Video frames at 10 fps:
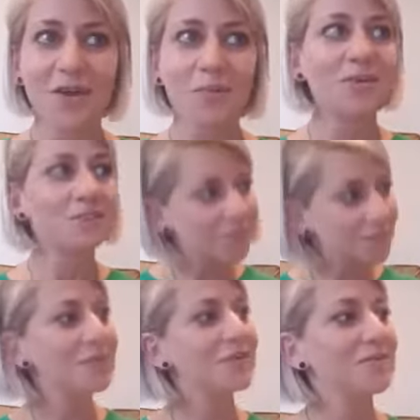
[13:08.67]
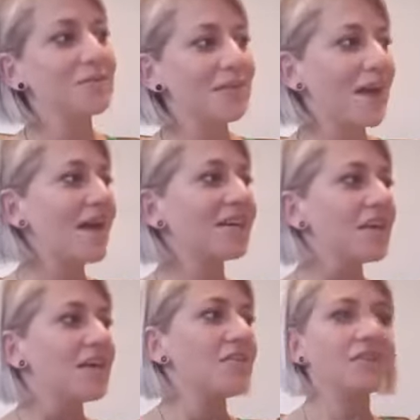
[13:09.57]
We assume that
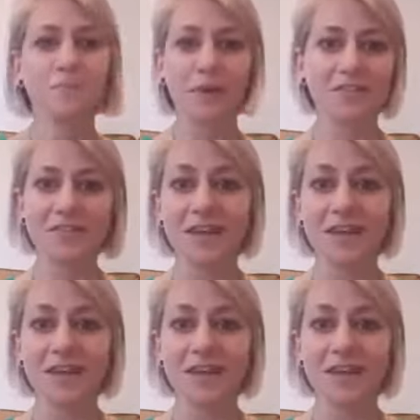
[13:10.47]
this person is